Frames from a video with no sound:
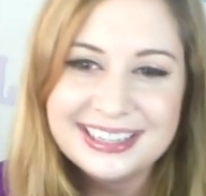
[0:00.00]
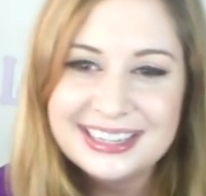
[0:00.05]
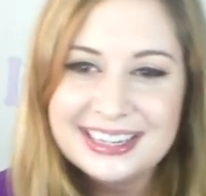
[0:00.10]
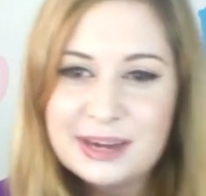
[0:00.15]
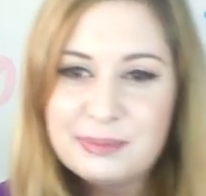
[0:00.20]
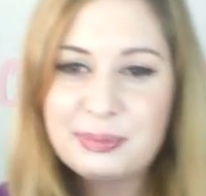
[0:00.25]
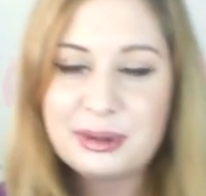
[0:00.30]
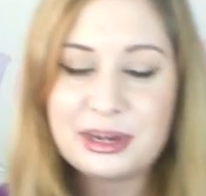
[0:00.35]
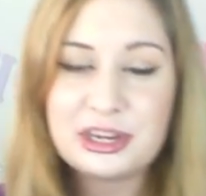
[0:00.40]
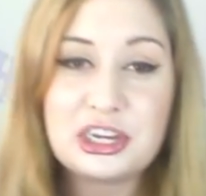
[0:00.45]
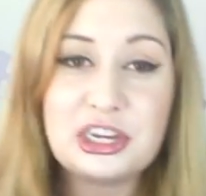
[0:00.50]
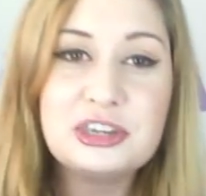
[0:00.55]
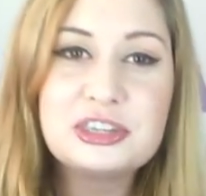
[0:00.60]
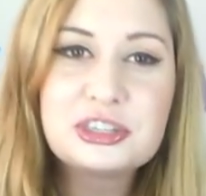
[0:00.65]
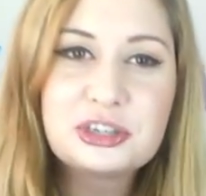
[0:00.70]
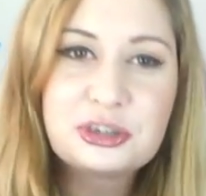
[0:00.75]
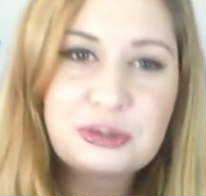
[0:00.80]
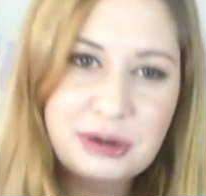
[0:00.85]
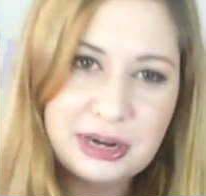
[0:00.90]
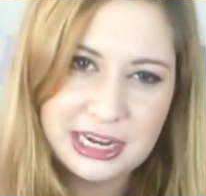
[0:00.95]
But he's
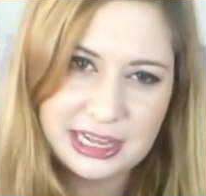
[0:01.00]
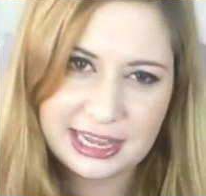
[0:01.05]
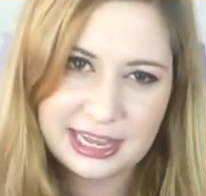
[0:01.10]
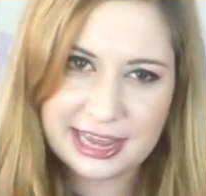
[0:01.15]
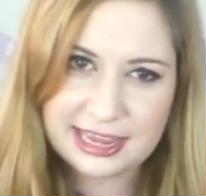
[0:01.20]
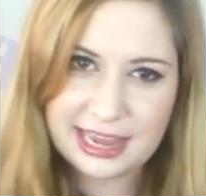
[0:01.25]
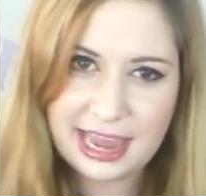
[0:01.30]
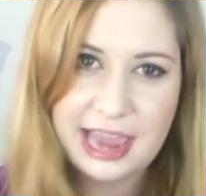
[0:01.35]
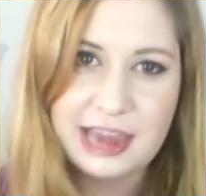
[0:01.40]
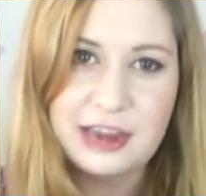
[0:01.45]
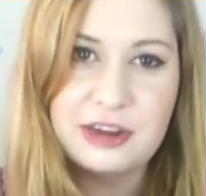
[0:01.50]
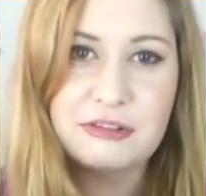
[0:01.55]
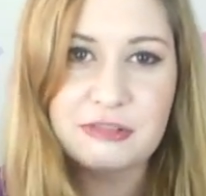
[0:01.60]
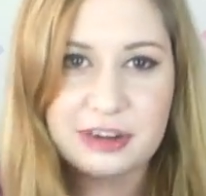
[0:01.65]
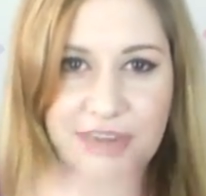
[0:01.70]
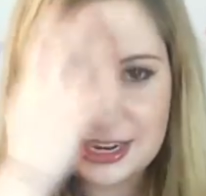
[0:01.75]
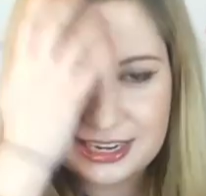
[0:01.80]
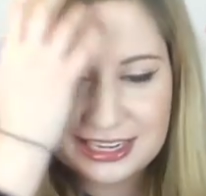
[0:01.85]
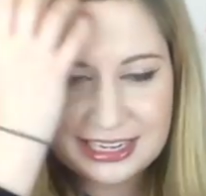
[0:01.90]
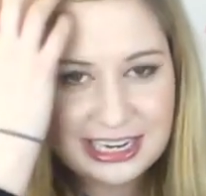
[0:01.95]
already like angry. I
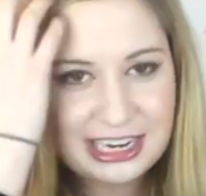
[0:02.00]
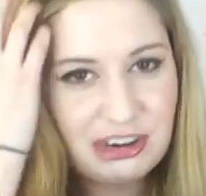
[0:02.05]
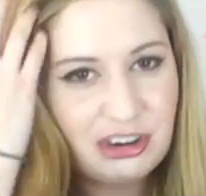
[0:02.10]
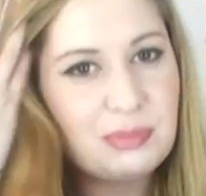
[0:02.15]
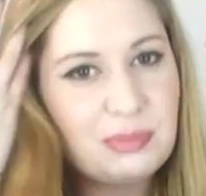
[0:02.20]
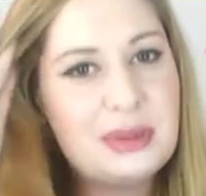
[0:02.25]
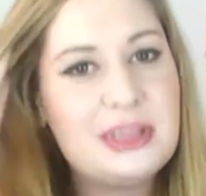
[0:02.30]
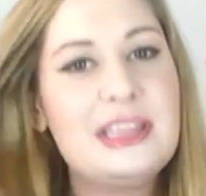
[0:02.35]
can hear him in